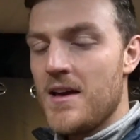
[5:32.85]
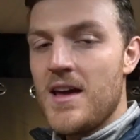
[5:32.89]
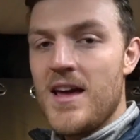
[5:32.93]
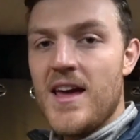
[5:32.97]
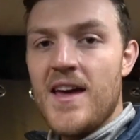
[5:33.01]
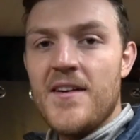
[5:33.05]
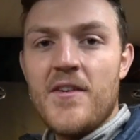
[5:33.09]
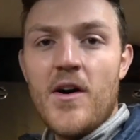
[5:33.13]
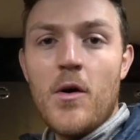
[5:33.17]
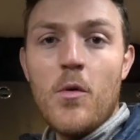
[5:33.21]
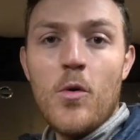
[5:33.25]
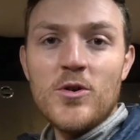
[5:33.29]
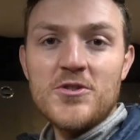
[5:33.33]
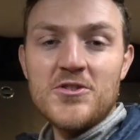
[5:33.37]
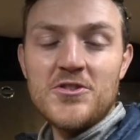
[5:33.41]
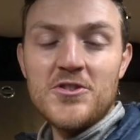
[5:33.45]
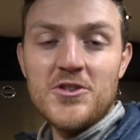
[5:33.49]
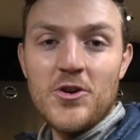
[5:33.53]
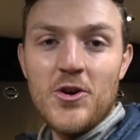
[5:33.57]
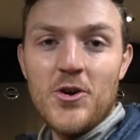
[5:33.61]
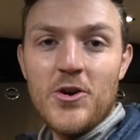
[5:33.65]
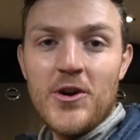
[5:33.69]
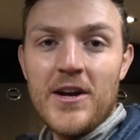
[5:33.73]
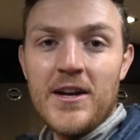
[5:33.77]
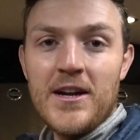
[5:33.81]
if I wasn't
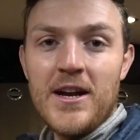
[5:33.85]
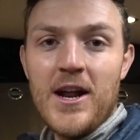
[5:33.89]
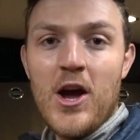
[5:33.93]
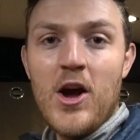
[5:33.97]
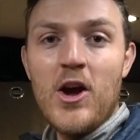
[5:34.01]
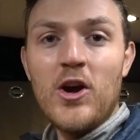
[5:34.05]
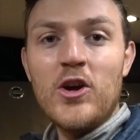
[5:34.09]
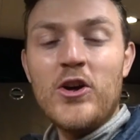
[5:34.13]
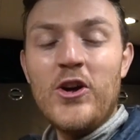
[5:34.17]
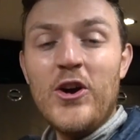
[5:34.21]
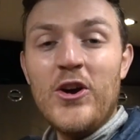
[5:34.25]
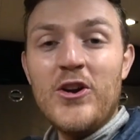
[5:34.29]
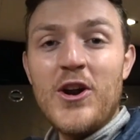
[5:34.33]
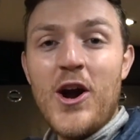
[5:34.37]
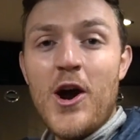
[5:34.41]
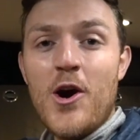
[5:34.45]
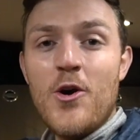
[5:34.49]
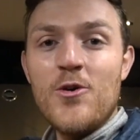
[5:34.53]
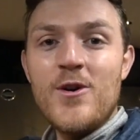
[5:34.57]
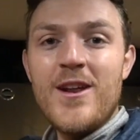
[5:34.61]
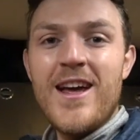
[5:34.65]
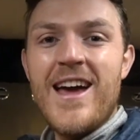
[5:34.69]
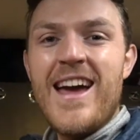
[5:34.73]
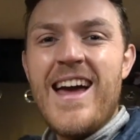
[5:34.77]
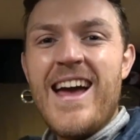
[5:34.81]
cooking good
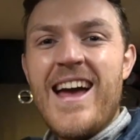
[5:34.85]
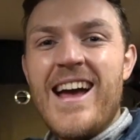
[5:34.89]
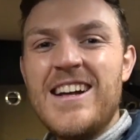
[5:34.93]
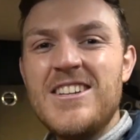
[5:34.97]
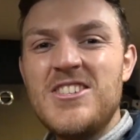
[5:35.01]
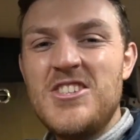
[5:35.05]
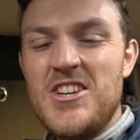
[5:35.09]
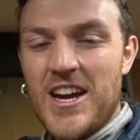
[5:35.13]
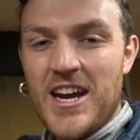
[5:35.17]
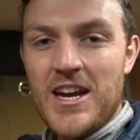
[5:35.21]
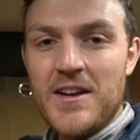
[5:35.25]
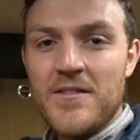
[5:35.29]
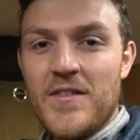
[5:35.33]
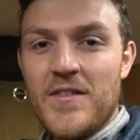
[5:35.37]
old chicken